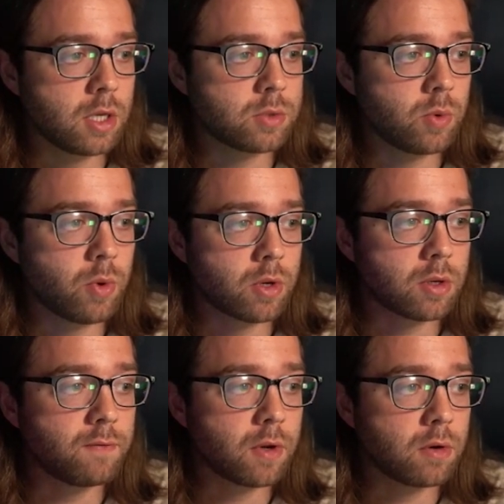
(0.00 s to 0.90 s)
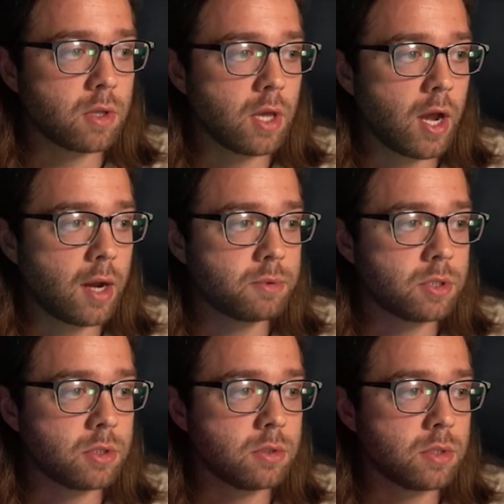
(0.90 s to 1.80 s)
Yes, we want to configure the
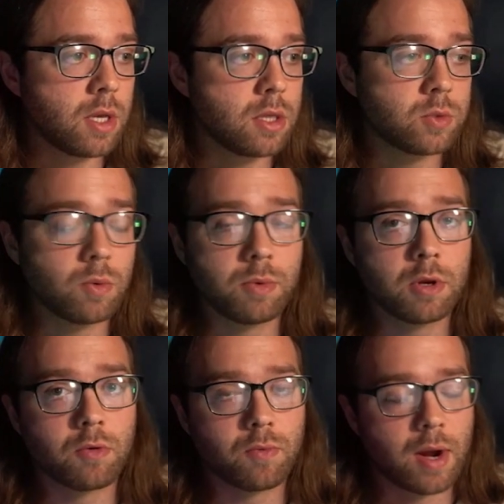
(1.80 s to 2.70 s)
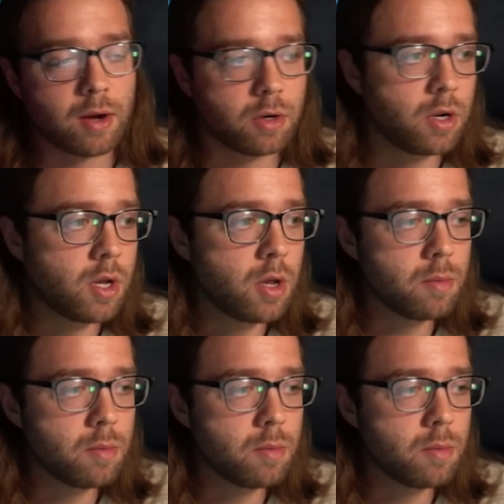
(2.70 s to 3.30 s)
options, and this will be your router.